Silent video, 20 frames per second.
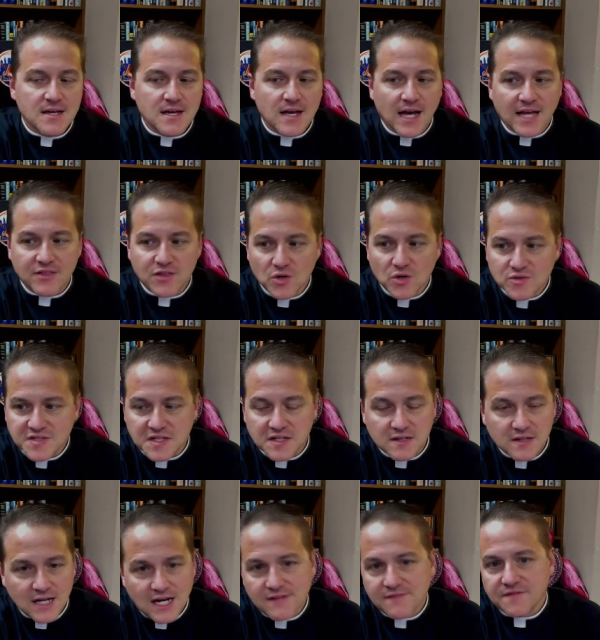And those that
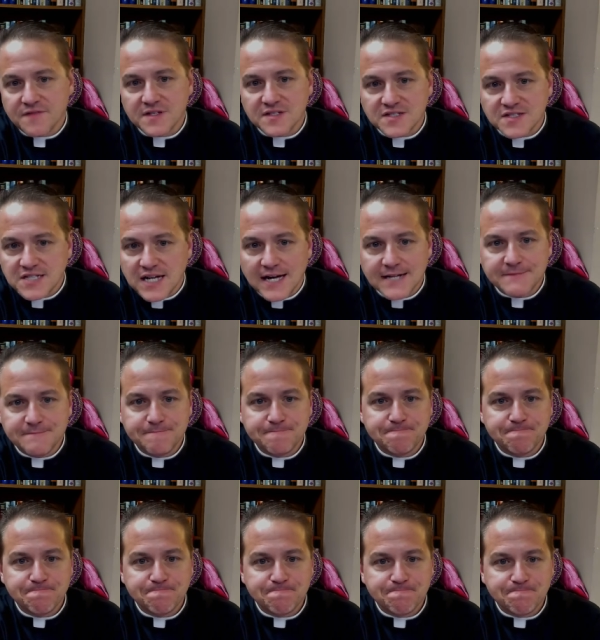love the son,
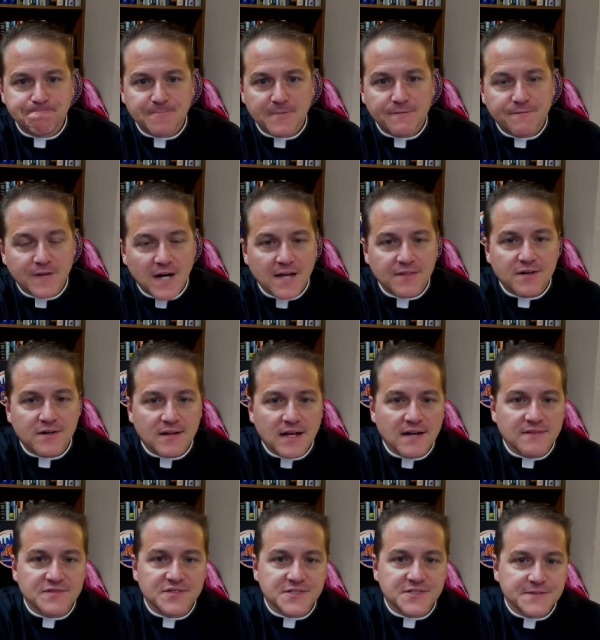the father
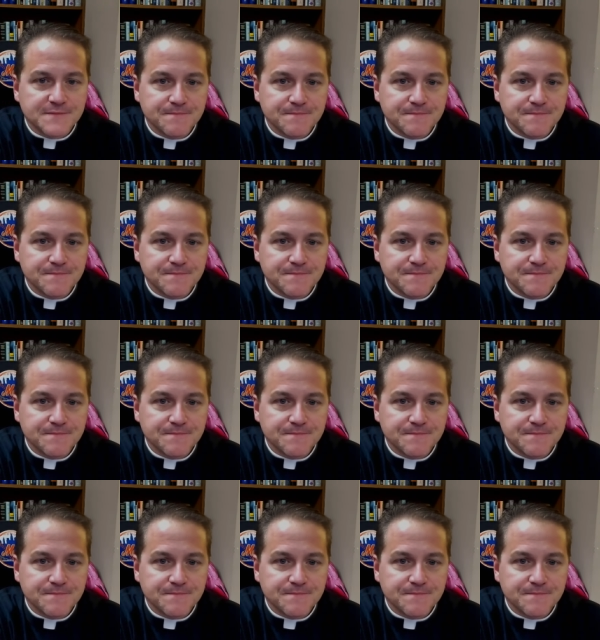loves.